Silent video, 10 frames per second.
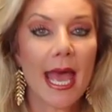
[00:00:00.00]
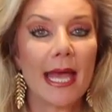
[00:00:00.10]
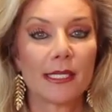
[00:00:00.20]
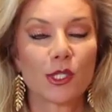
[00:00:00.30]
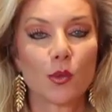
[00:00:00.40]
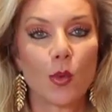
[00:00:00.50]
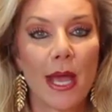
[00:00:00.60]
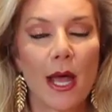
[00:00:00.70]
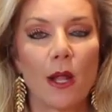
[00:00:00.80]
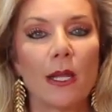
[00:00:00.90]
as
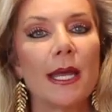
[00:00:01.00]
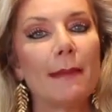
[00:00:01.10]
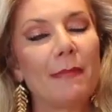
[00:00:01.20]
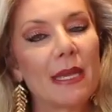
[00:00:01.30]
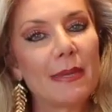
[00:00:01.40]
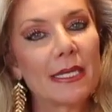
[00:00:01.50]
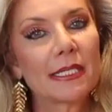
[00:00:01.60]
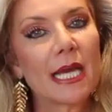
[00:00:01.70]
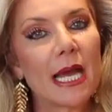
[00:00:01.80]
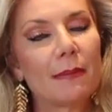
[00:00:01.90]
well. Maybe
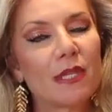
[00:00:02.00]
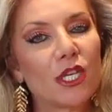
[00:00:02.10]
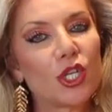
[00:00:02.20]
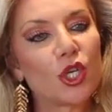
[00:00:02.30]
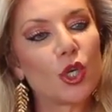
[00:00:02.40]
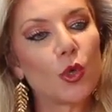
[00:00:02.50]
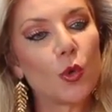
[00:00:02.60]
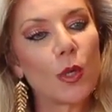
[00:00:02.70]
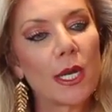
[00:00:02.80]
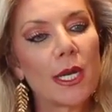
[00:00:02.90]
a time that
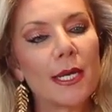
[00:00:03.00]
you